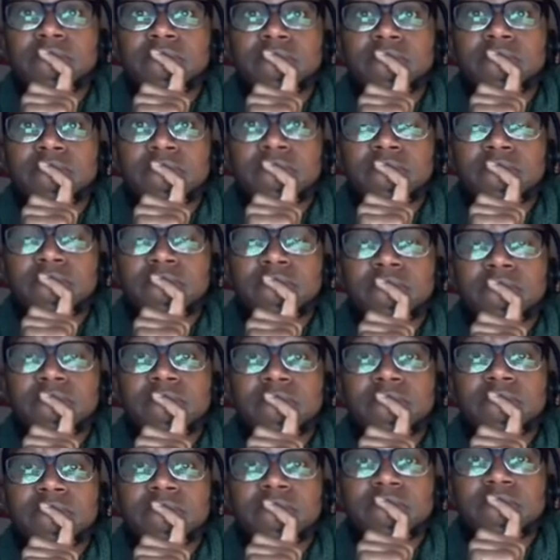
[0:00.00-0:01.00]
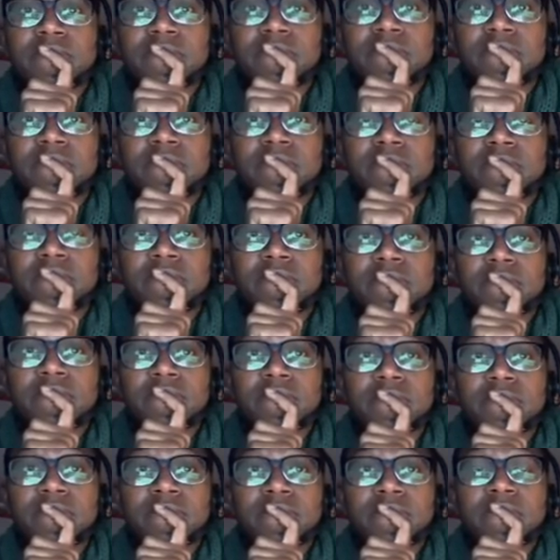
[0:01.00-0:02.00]

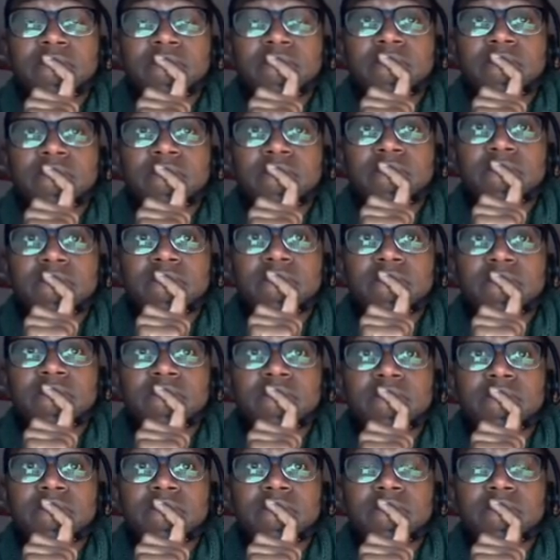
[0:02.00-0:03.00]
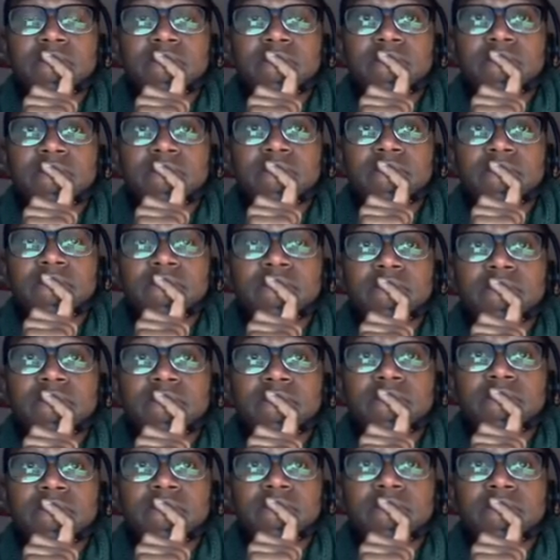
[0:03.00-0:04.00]

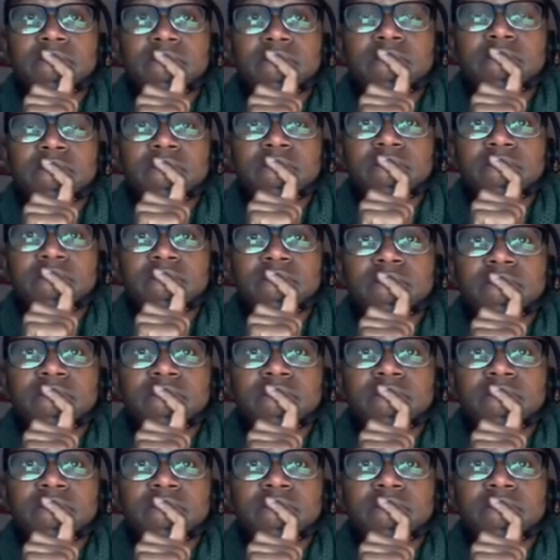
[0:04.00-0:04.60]
No words are spoken by the person on screen.